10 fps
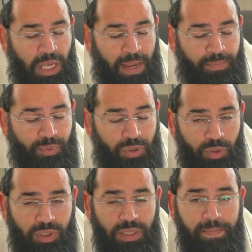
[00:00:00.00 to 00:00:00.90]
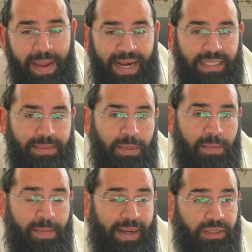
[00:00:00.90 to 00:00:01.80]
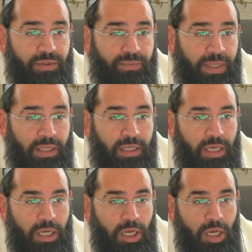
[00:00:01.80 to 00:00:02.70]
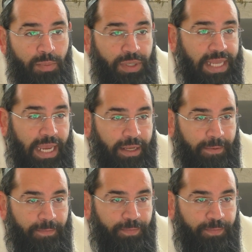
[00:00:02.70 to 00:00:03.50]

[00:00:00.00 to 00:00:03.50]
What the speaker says: can produce the maximum amount of milk per day.